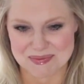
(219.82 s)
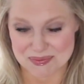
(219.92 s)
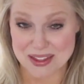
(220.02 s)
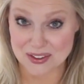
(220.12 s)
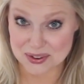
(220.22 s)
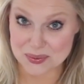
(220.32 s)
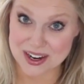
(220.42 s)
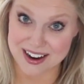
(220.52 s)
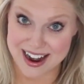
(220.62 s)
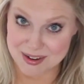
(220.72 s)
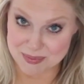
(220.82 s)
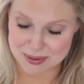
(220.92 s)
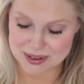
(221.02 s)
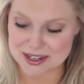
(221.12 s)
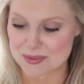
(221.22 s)
now that we are on
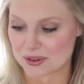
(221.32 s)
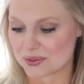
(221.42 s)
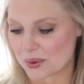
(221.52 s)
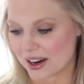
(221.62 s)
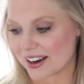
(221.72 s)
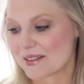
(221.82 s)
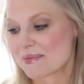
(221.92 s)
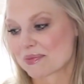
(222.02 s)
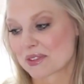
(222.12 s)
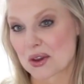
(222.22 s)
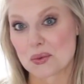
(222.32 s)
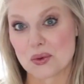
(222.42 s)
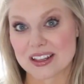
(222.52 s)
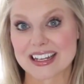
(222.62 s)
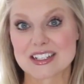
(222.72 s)
baby number 4,
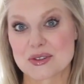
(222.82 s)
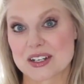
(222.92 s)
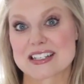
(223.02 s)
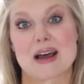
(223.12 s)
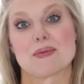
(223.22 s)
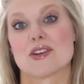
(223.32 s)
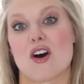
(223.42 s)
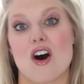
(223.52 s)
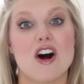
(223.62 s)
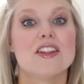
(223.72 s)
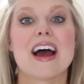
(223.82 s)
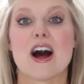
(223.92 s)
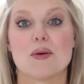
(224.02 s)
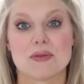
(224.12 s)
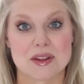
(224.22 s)
willing to accept all the
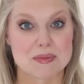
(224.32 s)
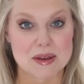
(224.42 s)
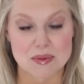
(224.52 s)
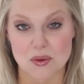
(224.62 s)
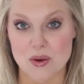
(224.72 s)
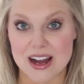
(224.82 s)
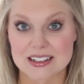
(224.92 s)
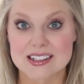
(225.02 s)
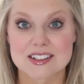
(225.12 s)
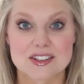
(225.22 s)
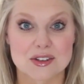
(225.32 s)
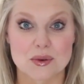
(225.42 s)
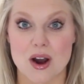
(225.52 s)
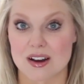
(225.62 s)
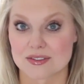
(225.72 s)
help that people want to
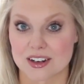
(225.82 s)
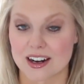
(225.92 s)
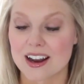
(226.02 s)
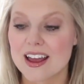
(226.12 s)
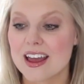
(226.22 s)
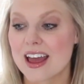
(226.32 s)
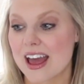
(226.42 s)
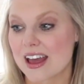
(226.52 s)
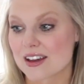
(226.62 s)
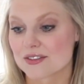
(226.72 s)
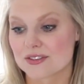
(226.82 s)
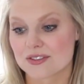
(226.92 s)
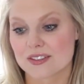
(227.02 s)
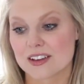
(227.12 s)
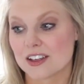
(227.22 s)
offer. If,
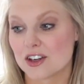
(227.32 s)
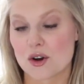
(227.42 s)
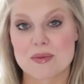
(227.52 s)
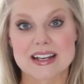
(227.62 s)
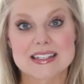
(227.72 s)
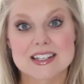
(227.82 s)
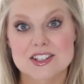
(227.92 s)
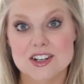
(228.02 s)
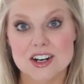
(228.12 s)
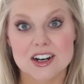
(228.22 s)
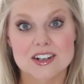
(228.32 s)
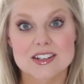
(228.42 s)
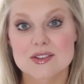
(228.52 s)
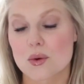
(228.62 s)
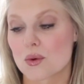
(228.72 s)
you know, my
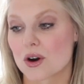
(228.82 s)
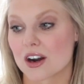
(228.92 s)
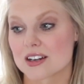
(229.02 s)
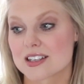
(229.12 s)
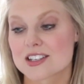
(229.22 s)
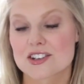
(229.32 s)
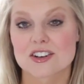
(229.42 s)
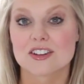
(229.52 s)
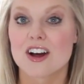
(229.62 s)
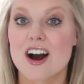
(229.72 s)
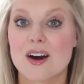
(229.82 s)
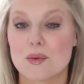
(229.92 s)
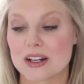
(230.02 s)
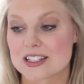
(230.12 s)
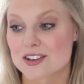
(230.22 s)
sisters or sister-in-law
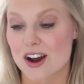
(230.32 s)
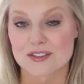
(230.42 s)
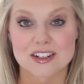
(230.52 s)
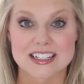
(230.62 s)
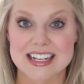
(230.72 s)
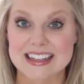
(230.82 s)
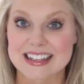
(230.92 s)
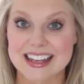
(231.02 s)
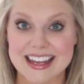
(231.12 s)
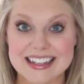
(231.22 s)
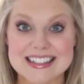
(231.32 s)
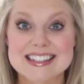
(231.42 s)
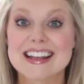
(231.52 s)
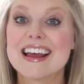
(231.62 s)
wants to offer to take the kids,